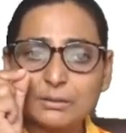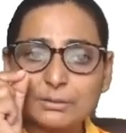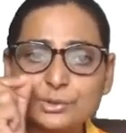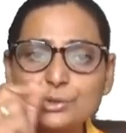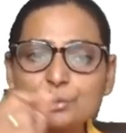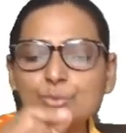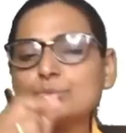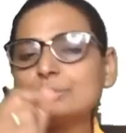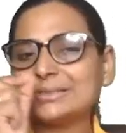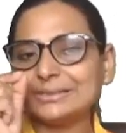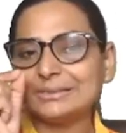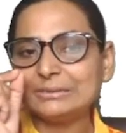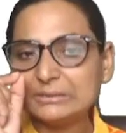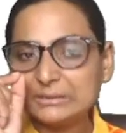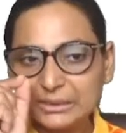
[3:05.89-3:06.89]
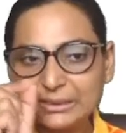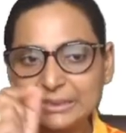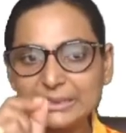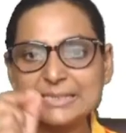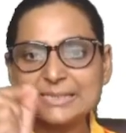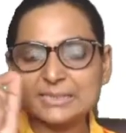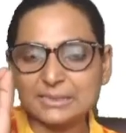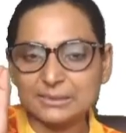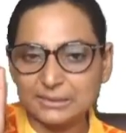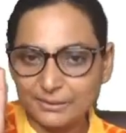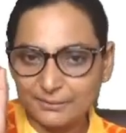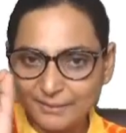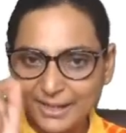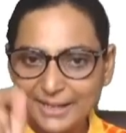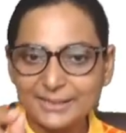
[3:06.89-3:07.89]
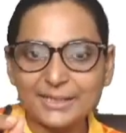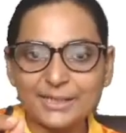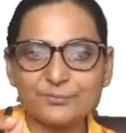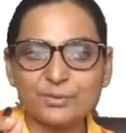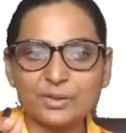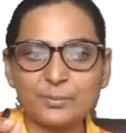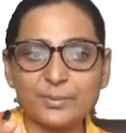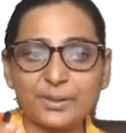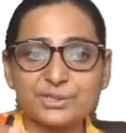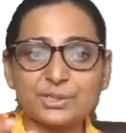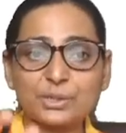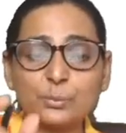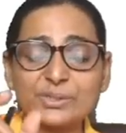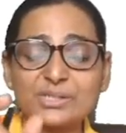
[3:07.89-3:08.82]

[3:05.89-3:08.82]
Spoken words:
acute increase in the right atrial pressure,